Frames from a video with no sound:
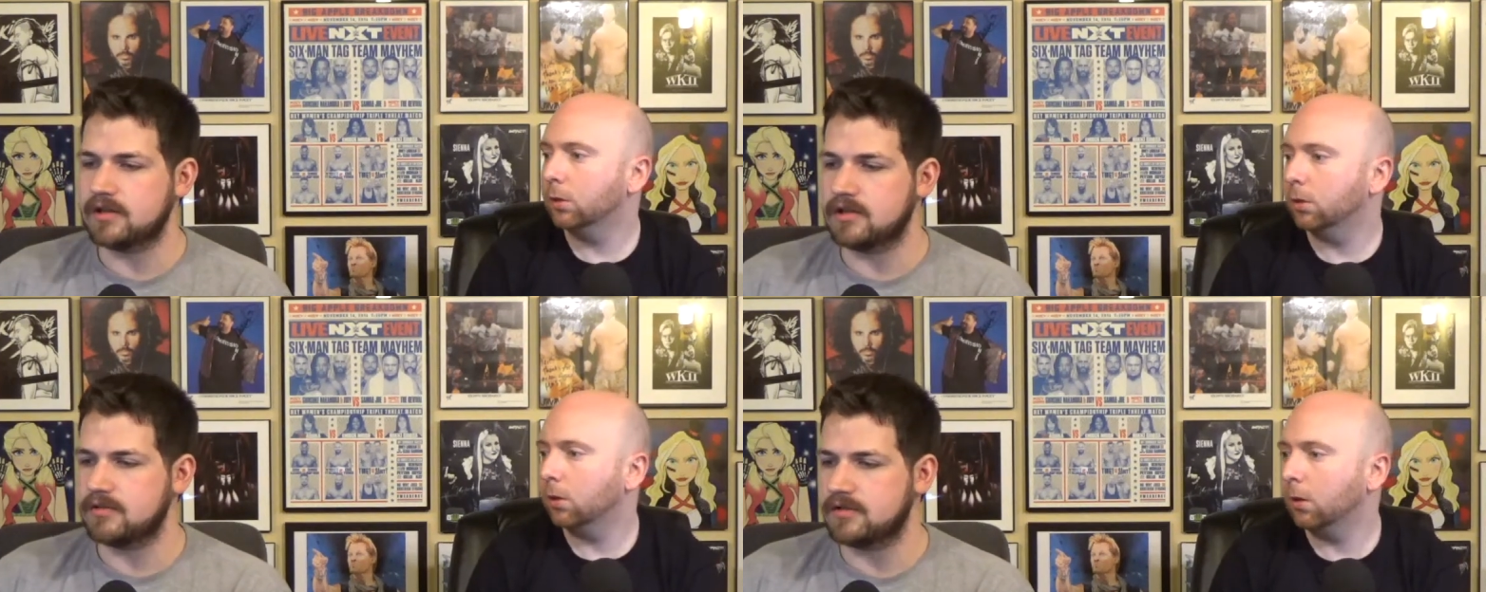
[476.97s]

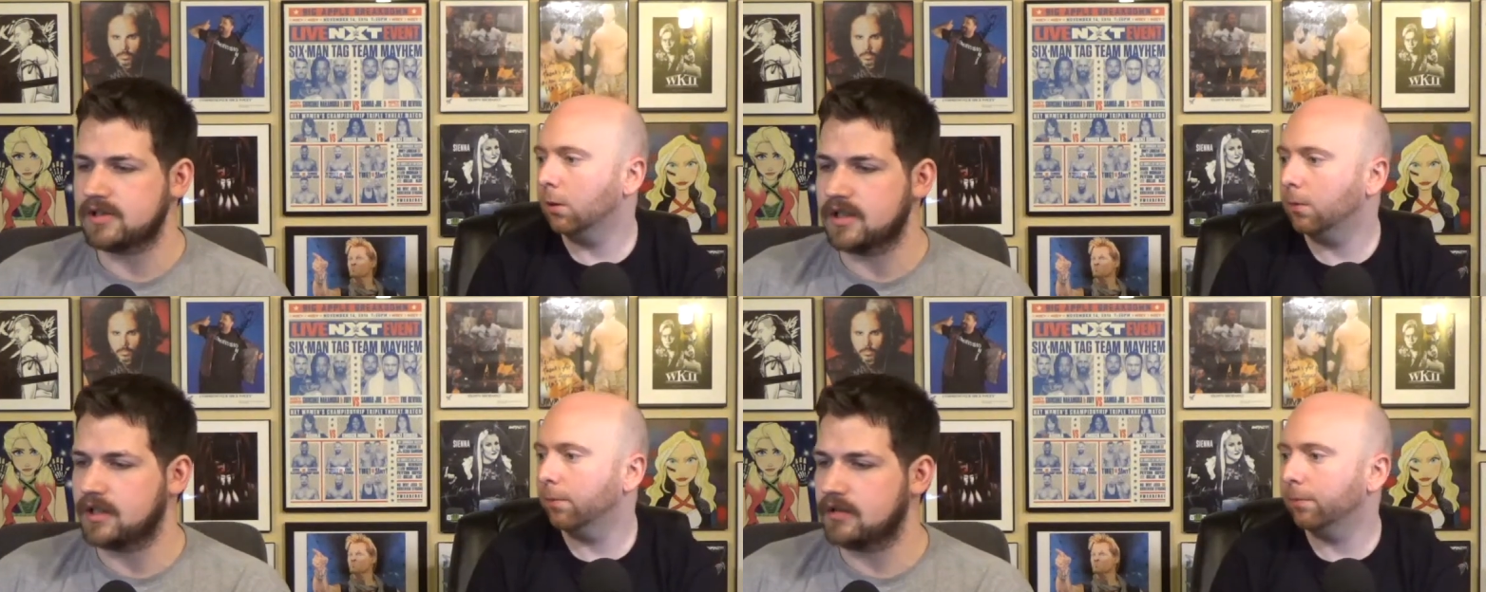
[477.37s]
Speaker 1: that's what I
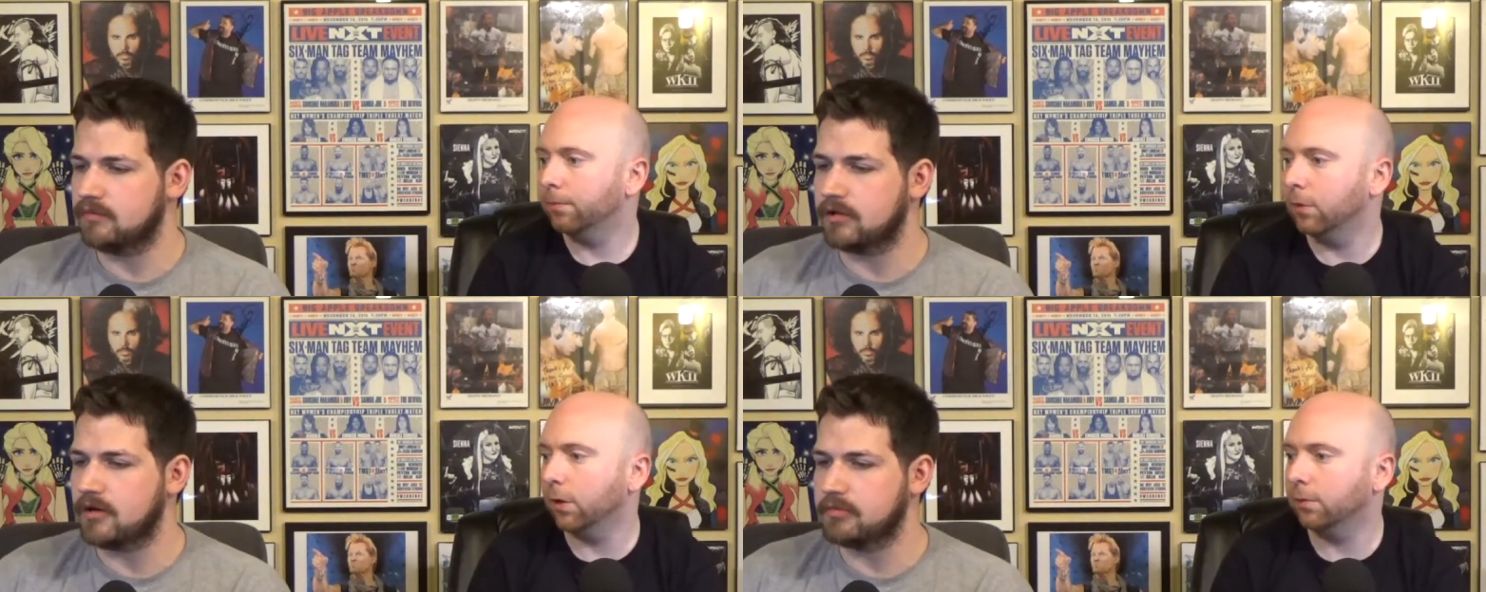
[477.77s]
was thinking.
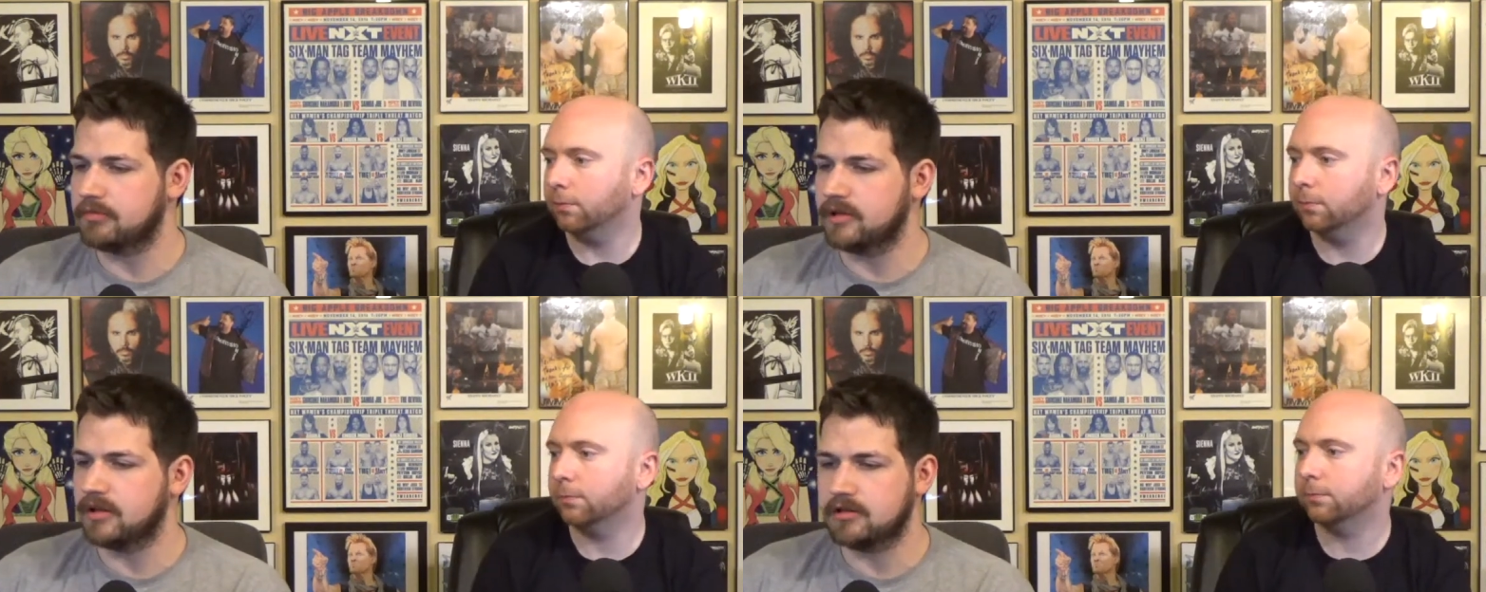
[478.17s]

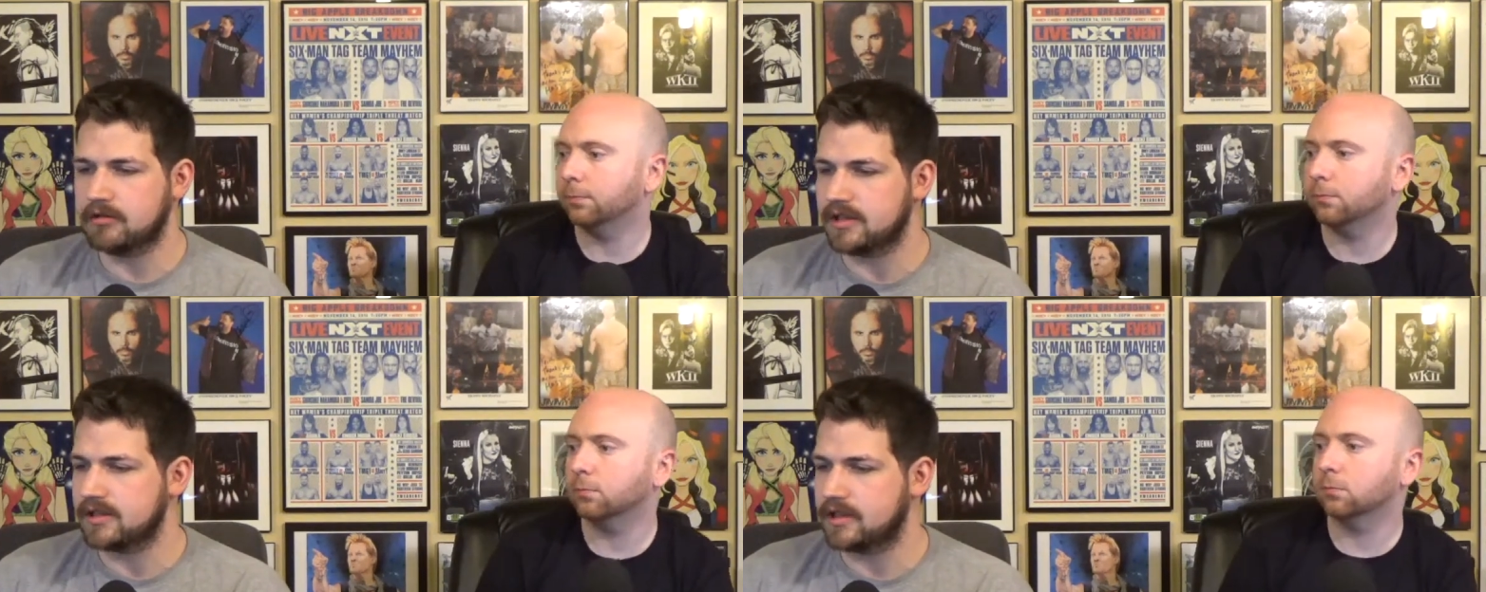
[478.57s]
Probably yeah. the
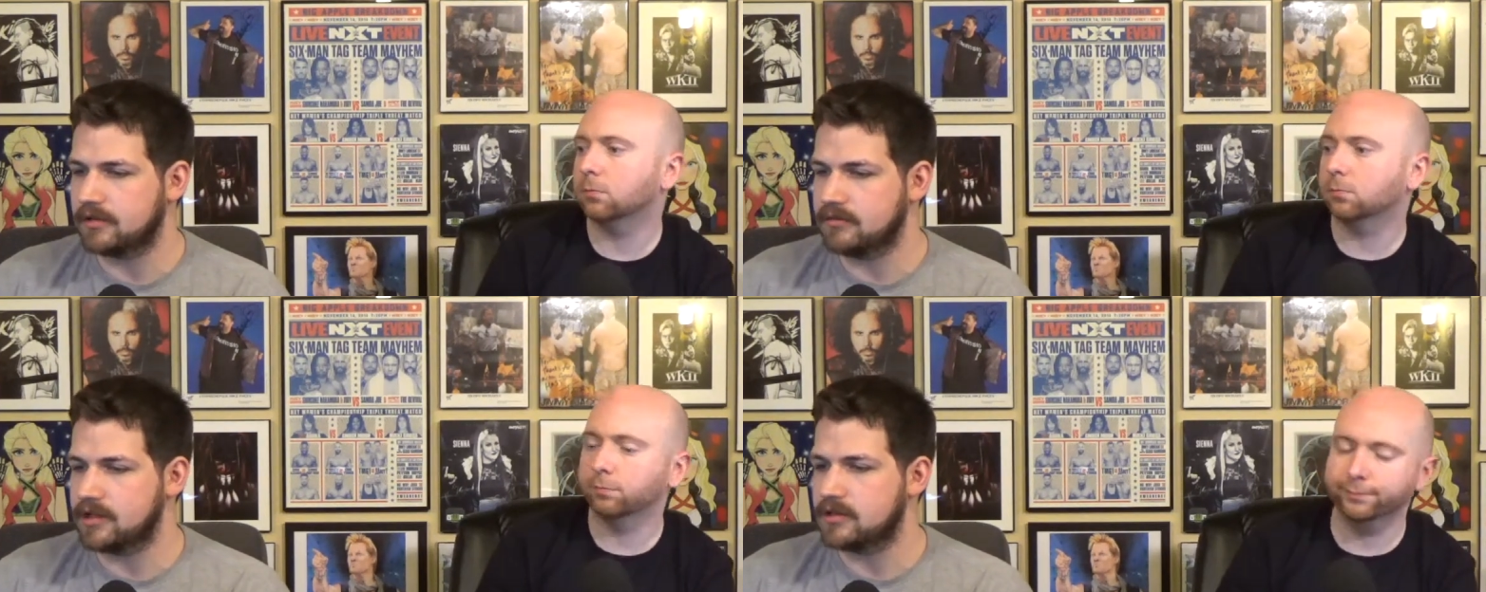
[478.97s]
U.S.
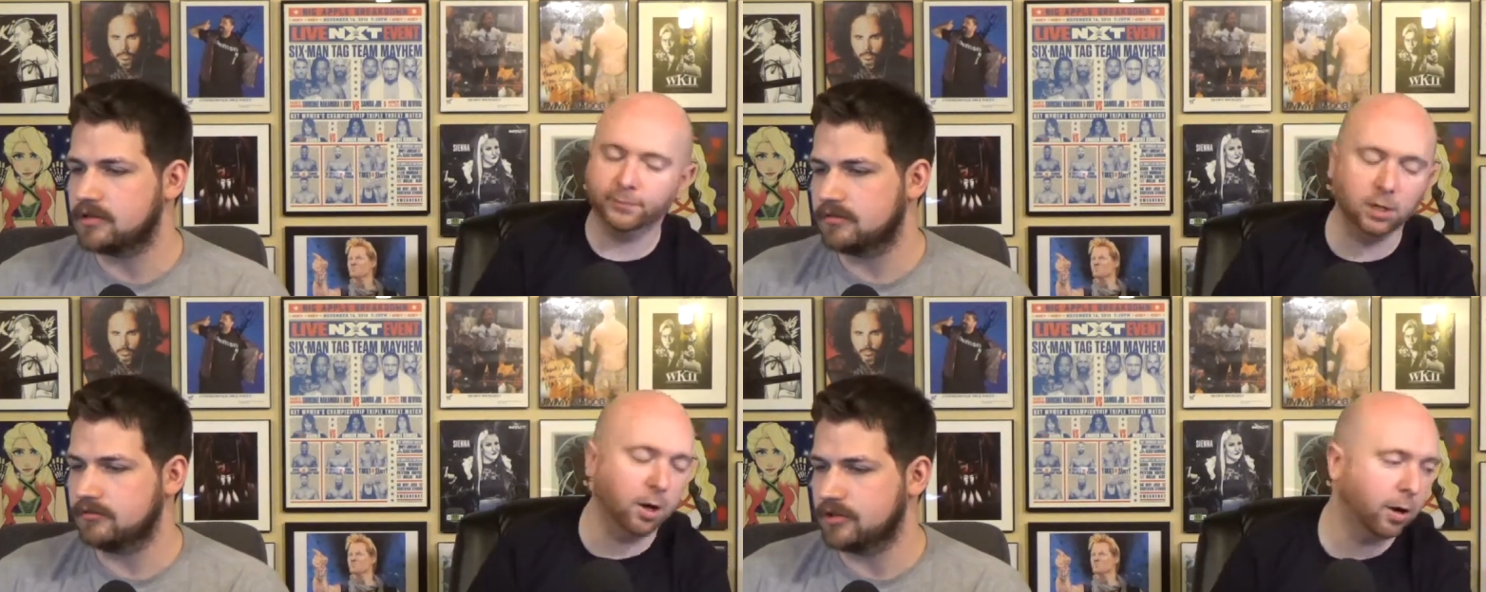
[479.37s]
title
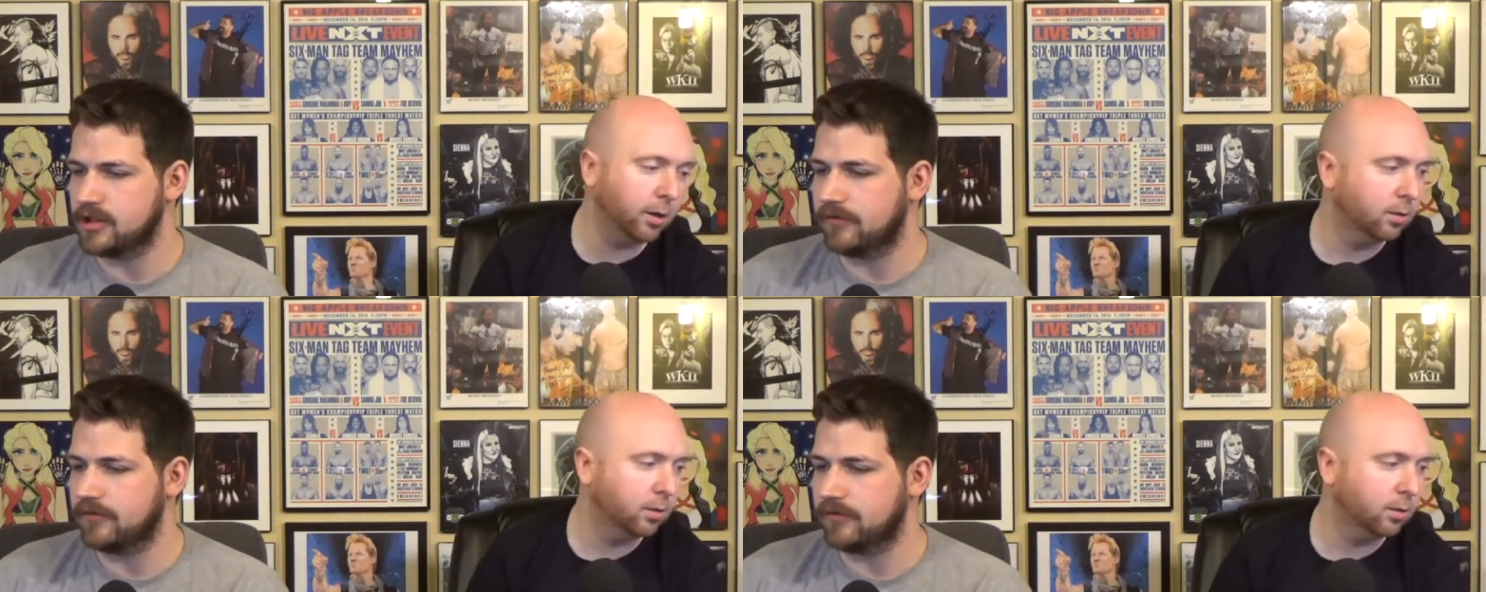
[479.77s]
match. All right.